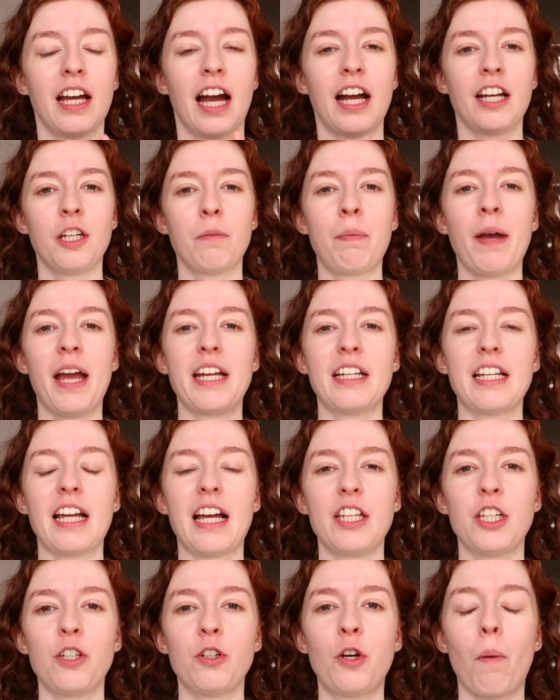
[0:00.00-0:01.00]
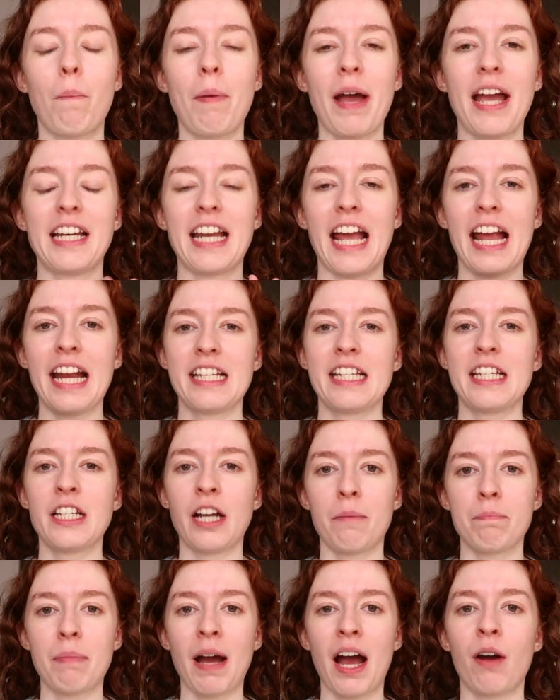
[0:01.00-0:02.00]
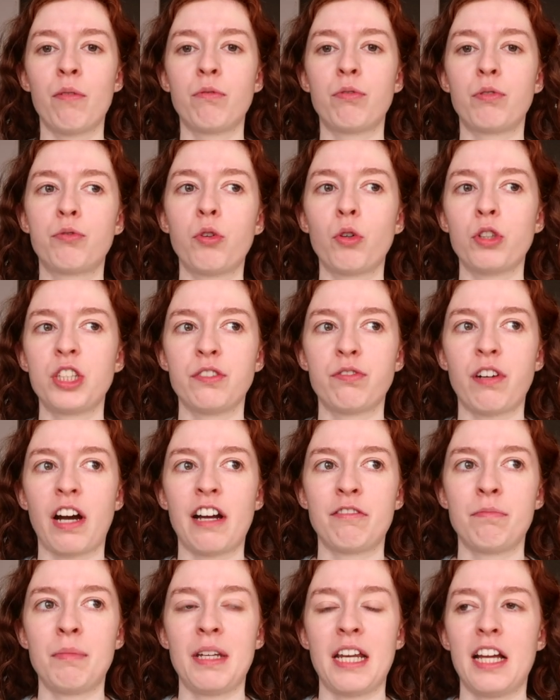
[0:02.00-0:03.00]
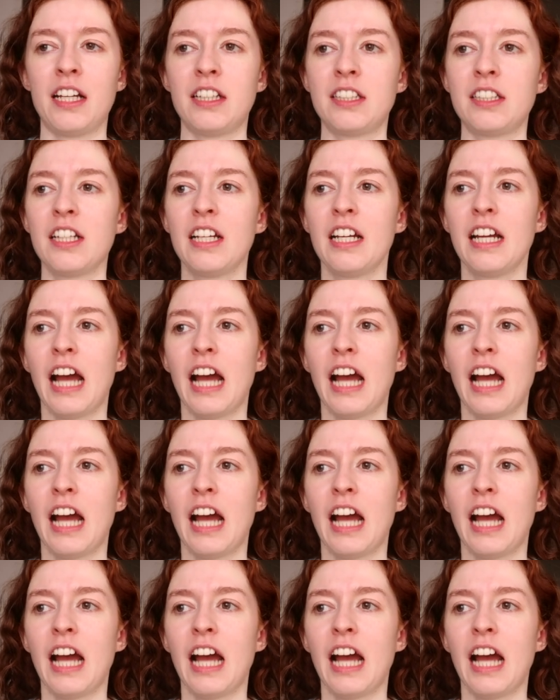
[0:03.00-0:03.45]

And you paid, you got paid £89 for 45 minutes